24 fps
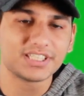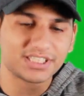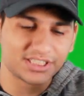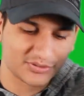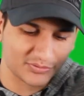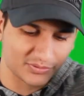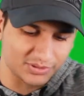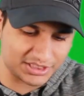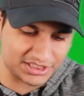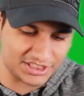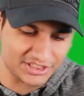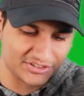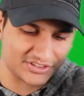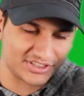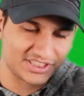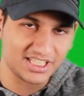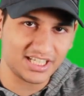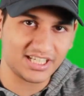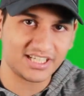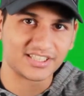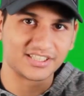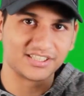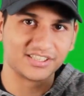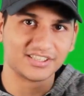this is what you
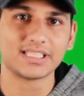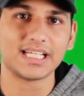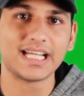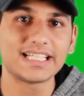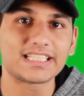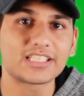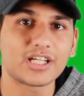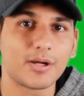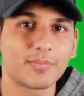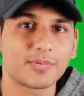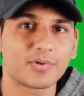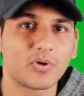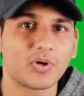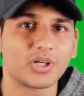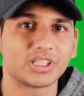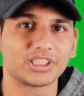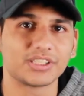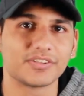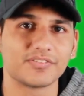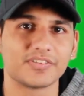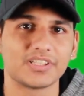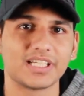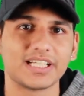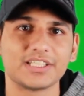said. Today's comment
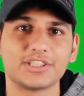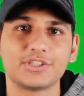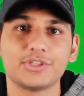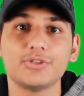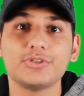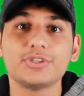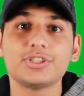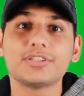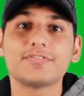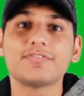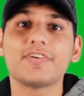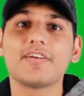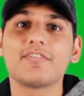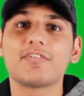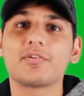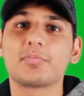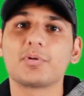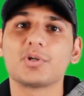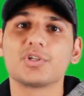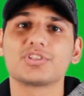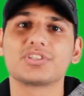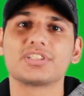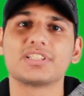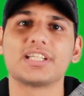question of the day is, who's your favorite
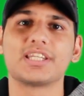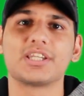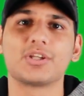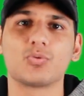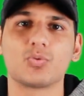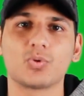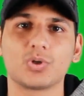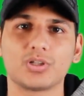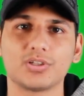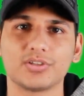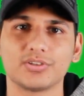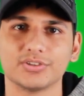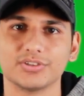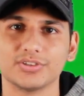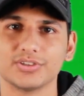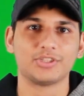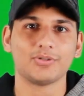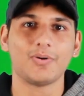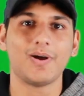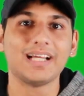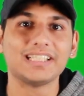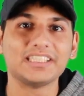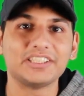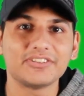person in the world?
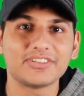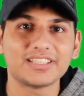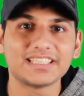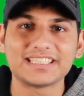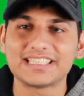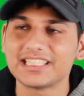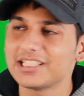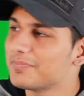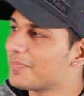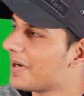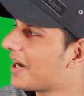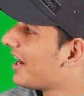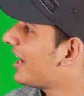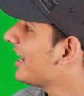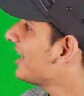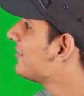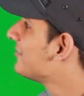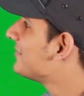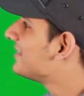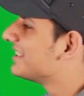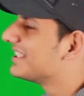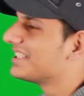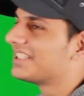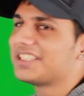So as you can see
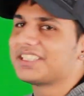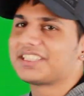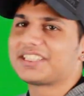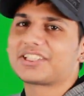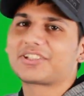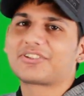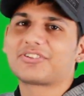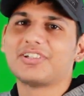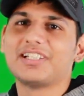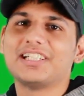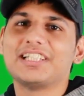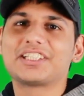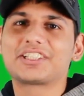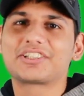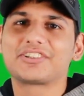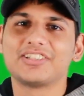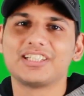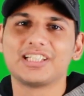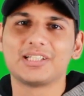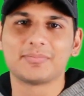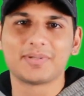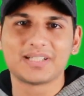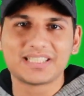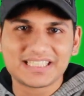behind me, it's just a green
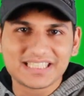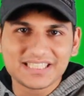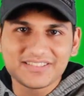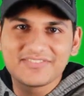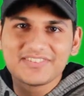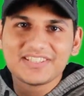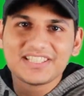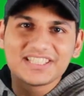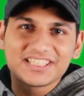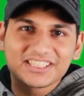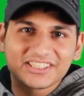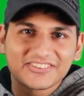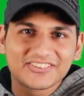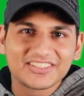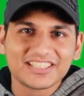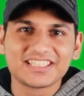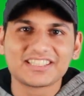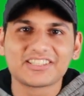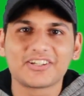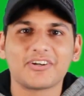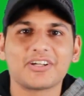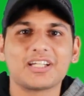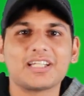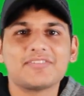screen and my TV
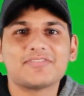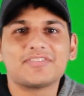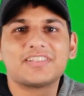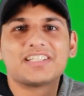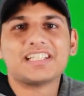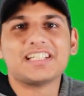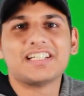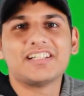screens aren't even